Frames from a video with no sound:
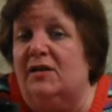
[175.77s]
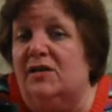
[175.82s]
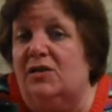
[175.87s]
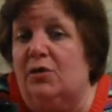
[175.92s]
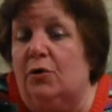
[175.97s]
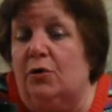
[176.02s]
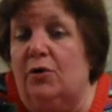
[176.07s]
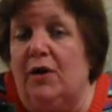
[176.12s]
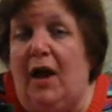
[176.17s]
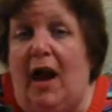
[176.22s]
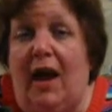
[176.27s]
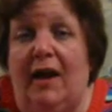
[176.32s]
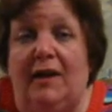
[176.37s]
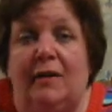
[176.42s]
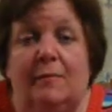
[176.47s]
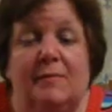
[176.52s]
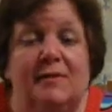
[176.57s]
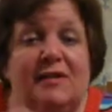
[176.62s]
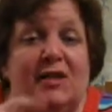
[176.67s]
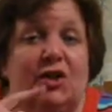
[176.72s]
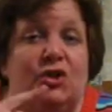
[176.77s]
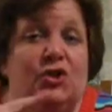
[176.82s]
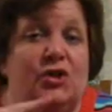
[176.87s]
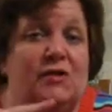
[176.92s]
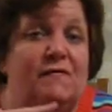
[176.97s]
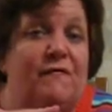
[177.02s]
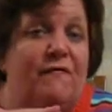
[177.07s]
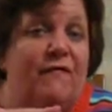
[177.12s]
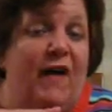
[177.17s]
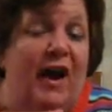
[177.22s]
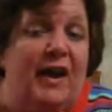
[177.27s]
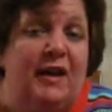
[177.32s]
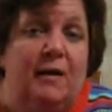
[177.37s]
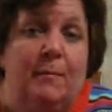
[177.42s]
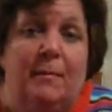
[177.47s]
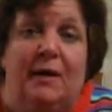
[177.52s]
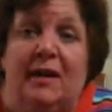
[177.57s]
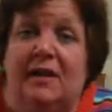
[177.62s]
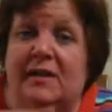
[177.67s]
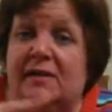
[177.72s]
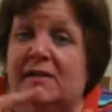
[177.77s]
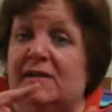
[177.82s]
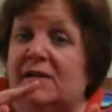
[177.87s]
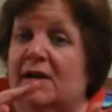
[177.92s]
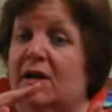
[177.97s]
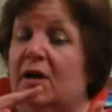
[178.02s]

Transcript: certain items such as vitamins,